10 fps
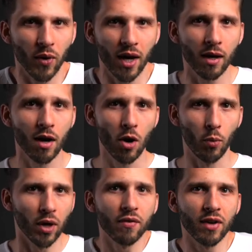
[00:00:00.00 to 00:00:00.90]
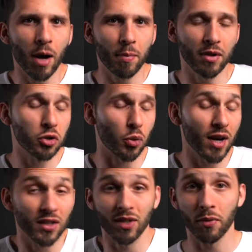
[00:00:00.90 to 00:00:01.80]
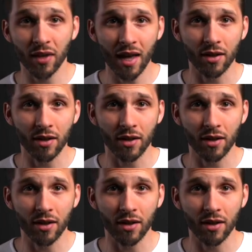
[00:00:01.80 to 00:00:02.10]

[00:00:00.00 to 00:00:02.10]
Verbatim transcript: way, we give it up and try something